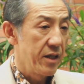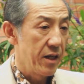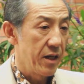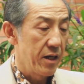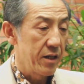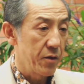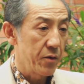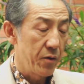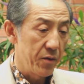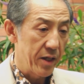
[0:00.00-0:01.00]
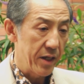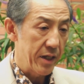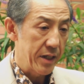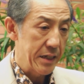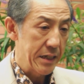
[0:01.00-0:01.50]
not
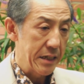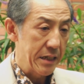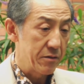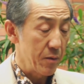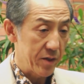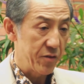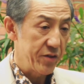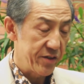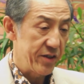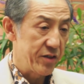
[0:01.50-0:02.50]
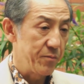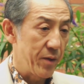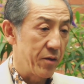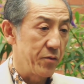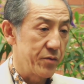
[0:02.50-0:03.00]
only grammar translation
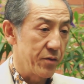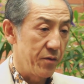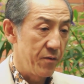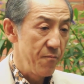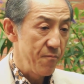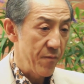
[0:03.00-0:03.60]
but also